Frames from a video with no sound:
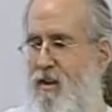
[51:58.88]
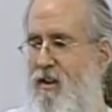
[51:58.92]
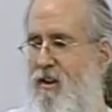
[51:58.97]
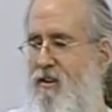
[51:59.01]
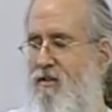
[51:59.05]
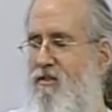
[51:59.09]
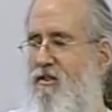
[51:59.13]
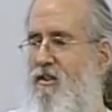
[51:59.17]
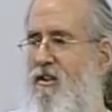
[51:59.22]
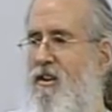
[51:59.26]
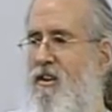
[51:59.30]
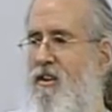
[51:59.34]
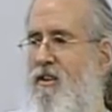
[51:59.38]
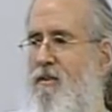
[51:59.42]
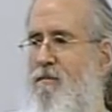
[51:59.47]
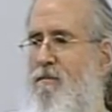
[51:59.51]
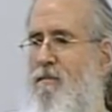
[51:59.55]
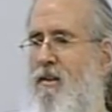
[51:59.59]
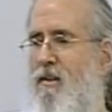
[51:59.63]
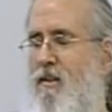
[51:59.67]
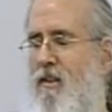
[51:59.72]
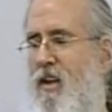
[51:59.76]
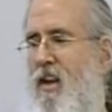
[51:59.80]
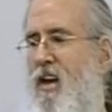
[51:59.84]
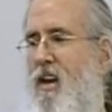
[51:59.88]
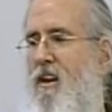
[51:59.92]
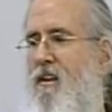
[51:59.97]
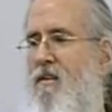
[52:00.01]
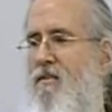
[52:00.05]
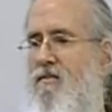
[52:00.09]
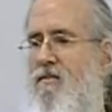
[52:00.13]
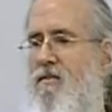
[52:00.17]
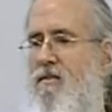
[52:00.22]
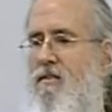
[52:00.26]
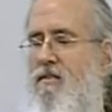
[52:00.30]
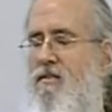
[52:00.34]
because you need to build
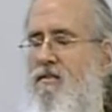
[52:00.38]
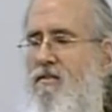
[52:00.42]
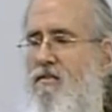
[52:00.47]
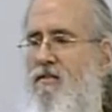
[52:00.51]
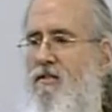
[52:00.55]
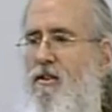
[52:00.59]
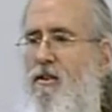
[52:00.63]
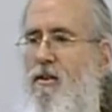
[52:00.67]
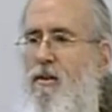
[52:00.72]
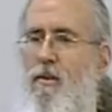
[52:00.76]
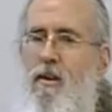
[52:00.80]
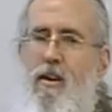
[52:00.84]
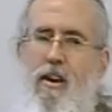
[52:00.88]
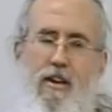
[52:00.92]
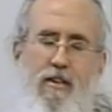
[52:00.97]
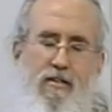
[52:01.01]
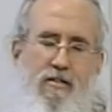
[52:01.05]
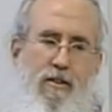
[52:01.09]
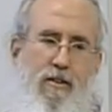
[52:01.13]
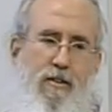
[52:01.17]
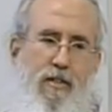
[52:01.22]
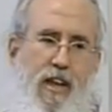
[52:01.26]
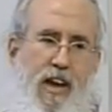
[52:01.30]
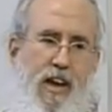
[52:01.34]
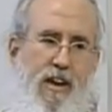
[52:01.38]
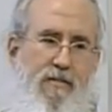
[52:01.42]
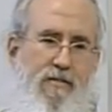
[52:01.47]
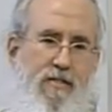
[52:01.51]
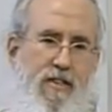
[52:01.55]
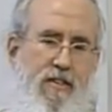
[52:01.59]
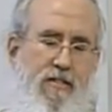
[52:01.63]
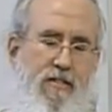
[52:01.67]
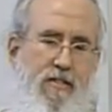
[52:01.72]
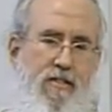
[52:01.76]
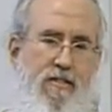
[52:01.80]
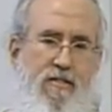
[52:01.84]
houses so, so life
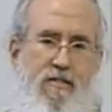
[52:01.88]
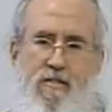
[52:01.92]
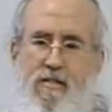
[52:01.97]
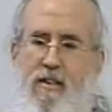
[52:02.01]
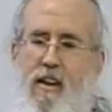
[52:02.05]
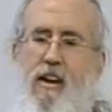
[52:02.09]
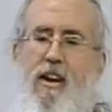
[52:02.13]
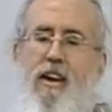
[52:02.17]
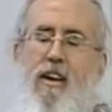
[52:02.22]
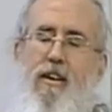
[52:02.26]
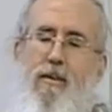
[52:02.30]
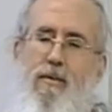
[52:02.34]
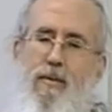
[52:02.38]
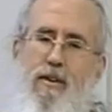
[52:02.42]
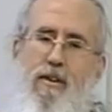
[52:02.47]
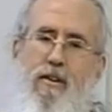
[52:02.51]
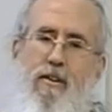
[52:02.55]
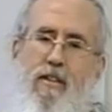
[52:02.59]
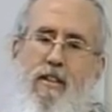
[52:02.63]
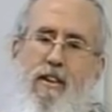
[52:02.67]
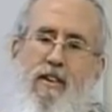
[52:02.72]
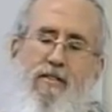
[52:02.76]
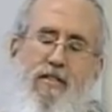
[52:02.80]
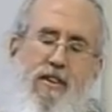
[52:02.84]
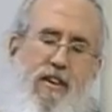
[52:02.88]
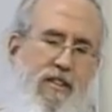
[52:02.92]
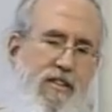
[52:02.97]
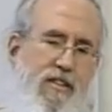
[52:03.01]
doesn't suck when you're living